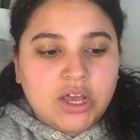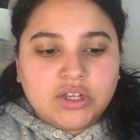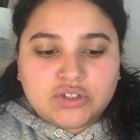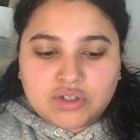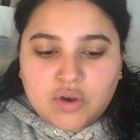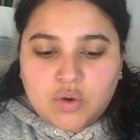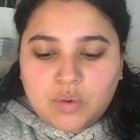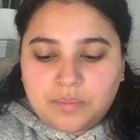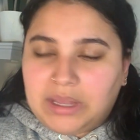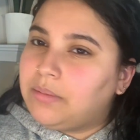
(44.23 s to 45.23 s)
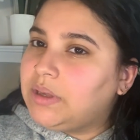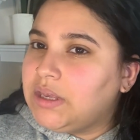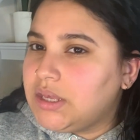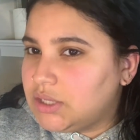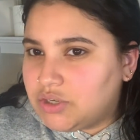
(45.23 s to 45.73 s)
so
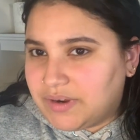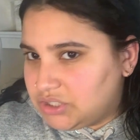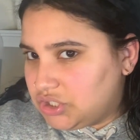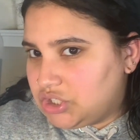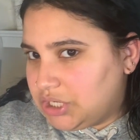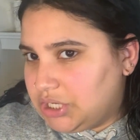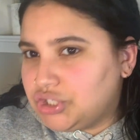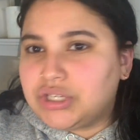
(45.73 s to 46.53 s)
maybe the directions changed